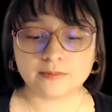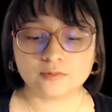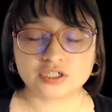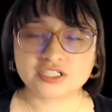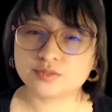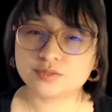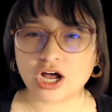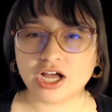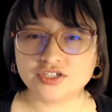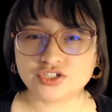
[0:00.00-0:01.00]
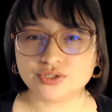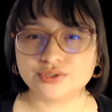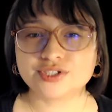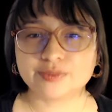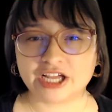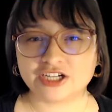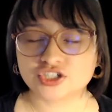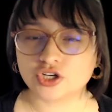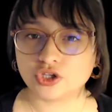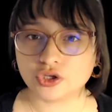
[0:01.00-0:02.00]
respond to Spanish
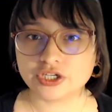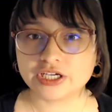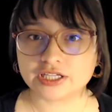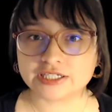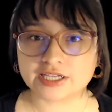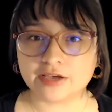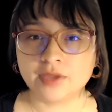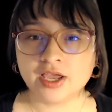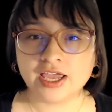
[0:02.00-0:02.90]
colonialism